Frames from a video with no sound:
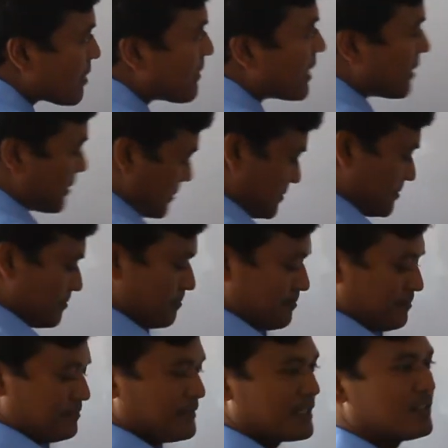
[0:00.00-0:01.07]
remaining,
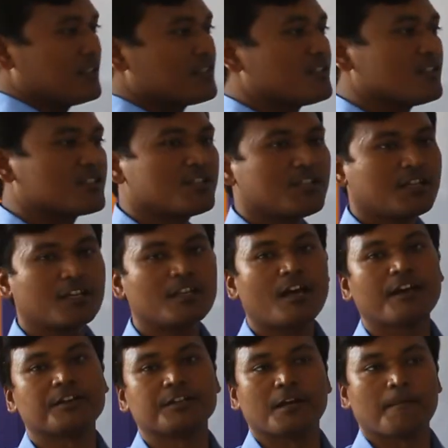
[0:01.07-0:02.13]
because this is the second
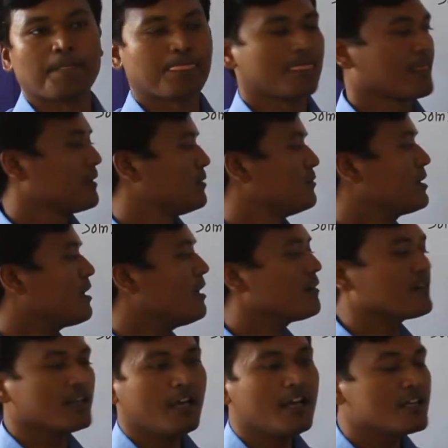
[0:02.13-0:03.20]
idea. We
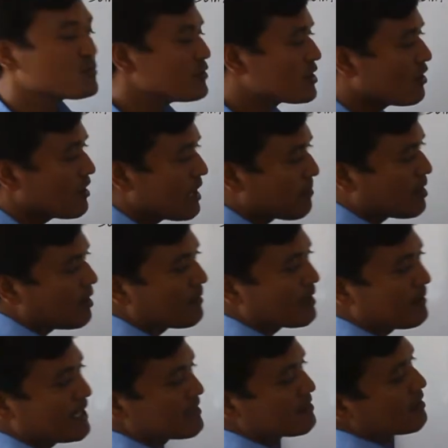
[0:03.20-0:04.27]
can't, as we don't have
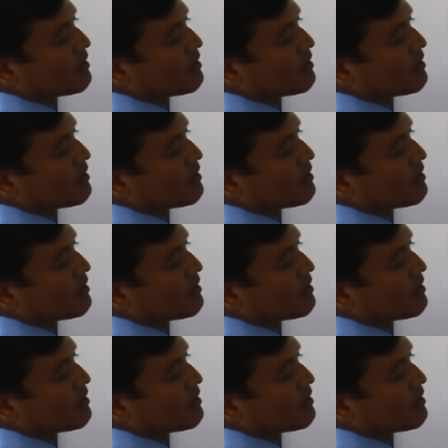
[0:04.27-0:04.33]
common elements,